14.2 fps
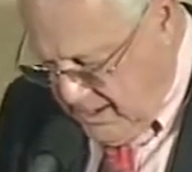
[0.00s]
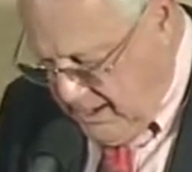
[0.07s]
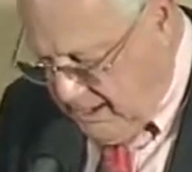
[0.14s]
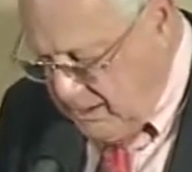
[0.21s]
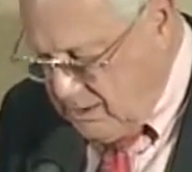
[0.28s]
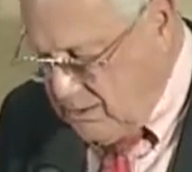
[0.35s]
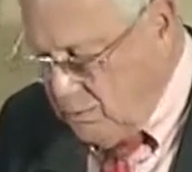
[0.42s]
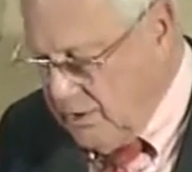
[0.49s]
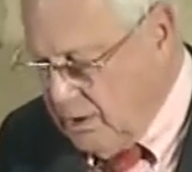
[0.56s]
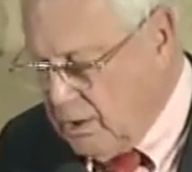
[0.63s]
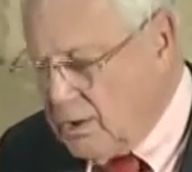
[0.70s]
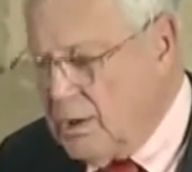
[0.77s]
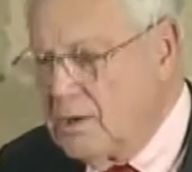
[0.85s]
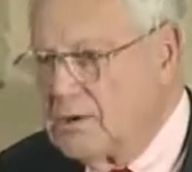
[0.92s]
And we
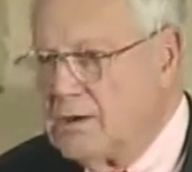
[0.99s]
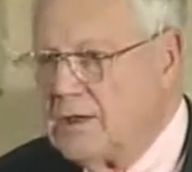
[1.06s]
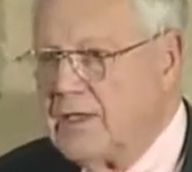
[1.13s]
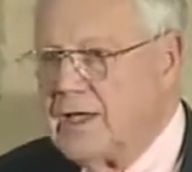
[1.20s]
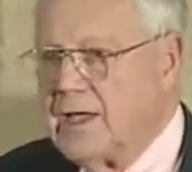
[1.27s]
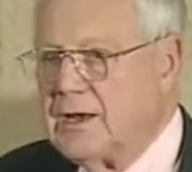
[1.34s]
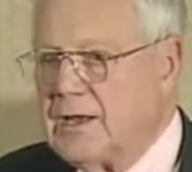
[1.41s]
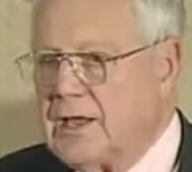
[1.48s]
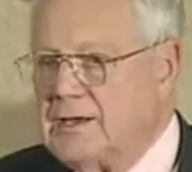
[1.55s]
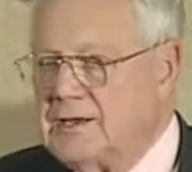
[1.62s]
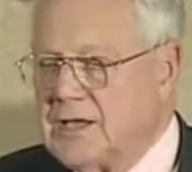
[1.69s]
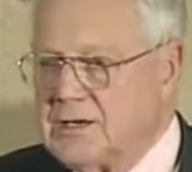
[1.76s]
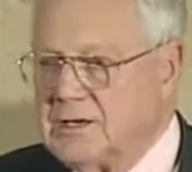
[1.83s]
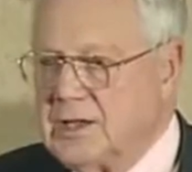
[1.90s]
learned that a
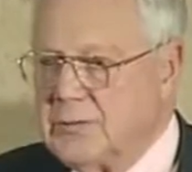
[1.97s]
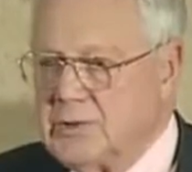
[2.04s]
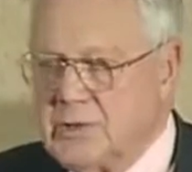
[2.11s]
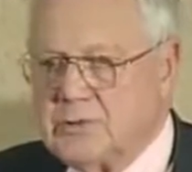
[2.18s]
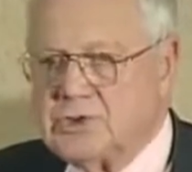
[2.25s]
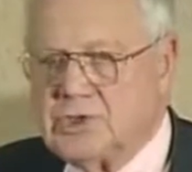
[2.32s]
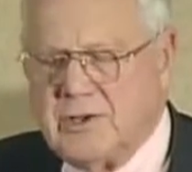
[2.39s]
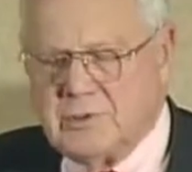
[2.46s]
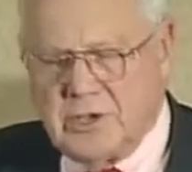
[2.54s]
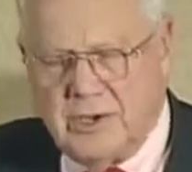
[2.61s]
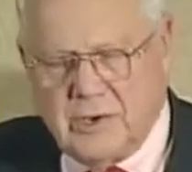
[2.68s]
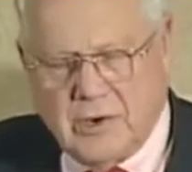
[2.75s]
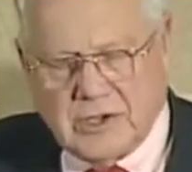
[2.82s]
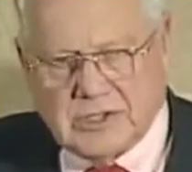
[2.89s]
tech, it, was, it was
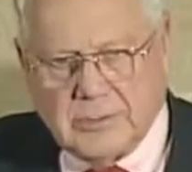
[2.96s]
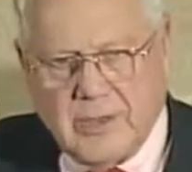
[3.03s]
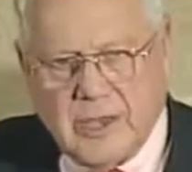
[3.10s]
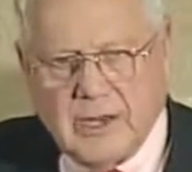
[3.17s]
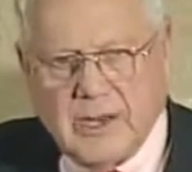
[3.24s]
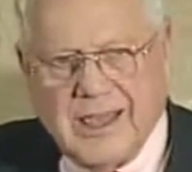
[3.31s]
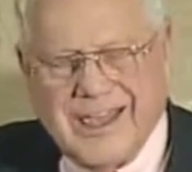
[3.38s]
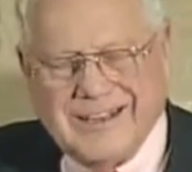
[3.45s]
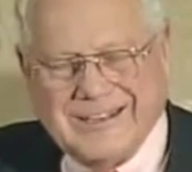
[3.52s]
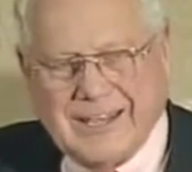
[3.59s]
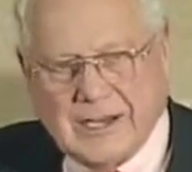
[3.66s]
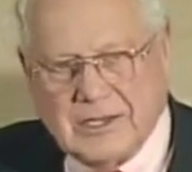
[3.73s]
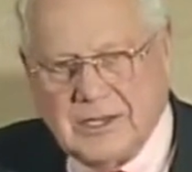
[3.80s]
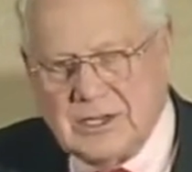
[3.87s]
underestimated, a
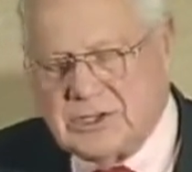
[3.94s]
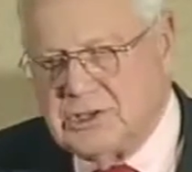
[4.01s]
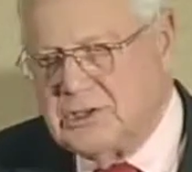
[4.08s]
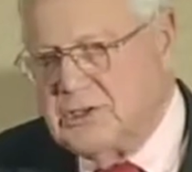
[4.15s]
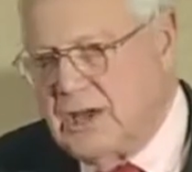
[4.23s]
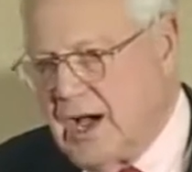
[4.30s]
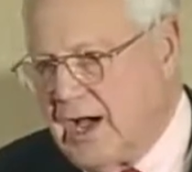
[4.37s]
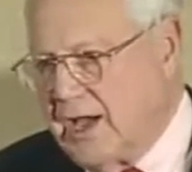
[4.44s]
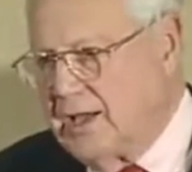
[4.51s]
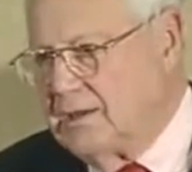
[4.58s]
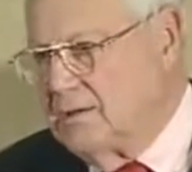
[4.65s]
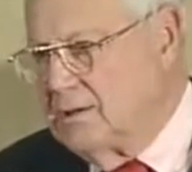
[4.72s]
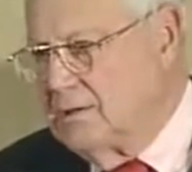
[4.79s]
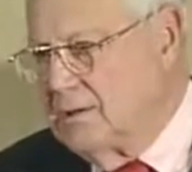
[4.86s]
technician
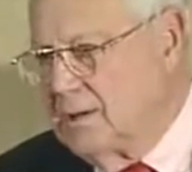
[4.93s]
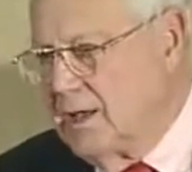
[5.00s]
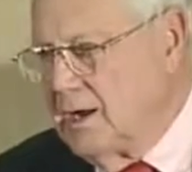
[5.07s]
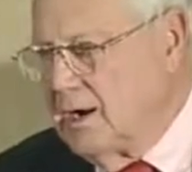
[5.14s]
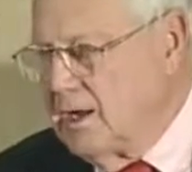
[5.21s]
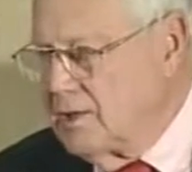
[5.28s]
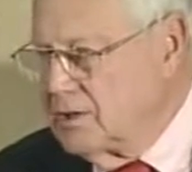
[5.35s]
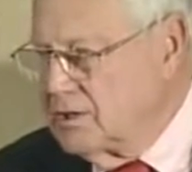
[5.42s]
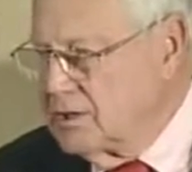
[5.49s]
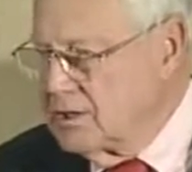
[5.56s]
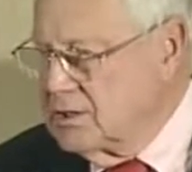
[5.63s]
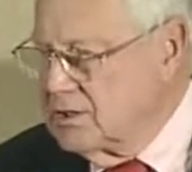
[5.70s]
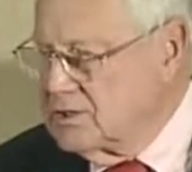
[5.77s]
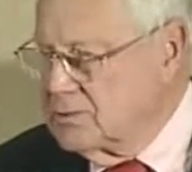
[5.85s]
died and another
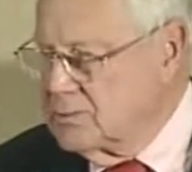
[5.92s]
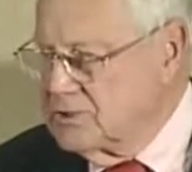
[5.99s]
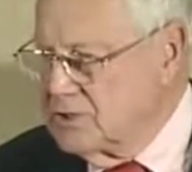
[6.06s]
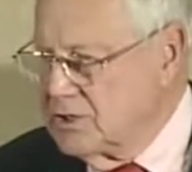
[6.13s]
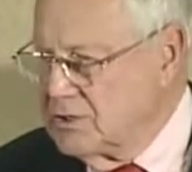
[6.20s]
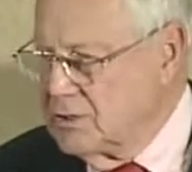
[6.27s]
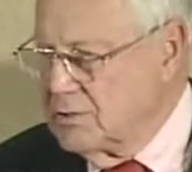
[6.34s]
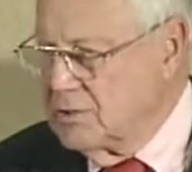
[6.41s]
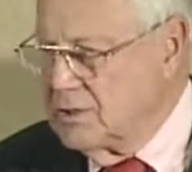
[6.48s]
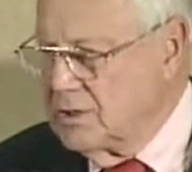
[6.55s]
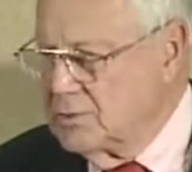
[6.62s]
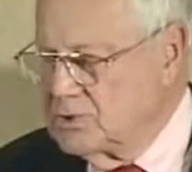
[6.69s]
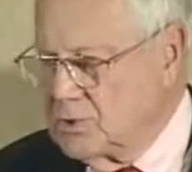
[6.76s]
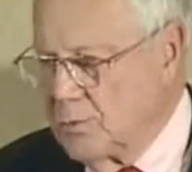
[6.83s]
technician was injured.
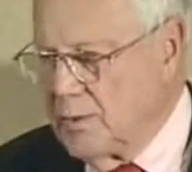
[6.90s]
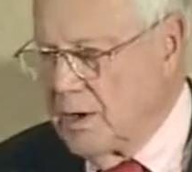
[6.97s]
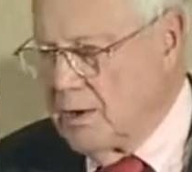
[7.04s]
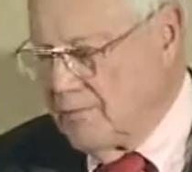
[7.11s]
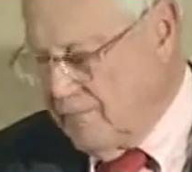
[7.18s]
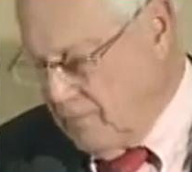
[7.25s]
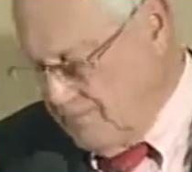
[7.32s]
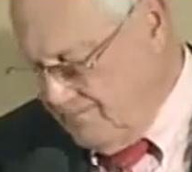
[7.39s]
It was so powerful.